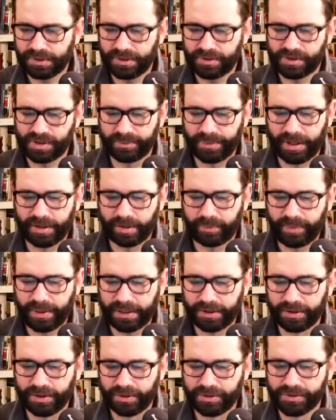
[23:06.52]
some other
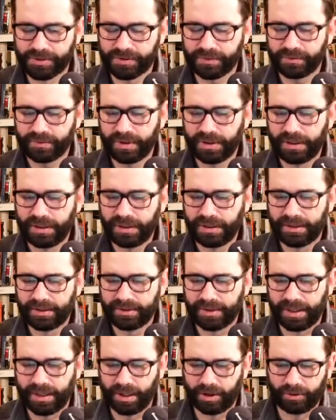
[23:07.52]
big news
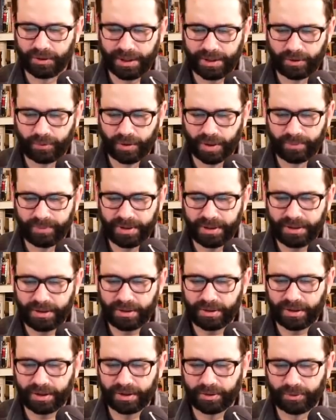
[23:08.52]
that I don't I don't want to be
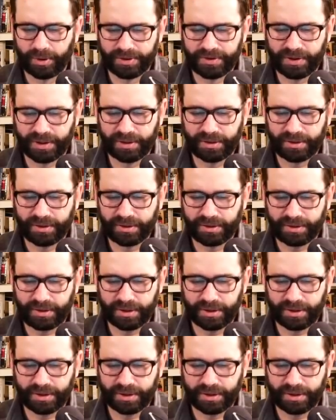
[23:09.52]
I don't want to uh,